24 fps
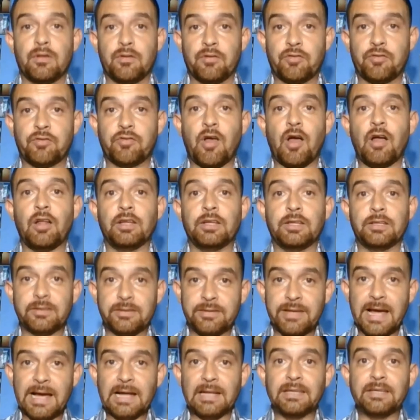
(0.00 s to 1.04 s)
solid
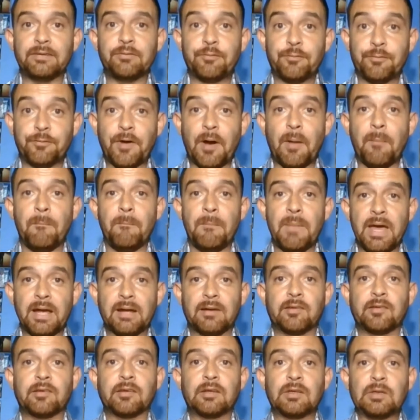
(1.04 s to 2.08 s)
talent from
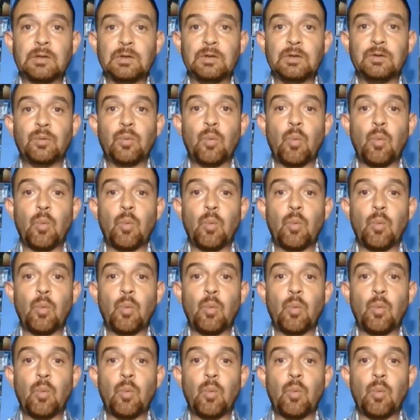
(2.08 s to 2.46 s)
Mexico,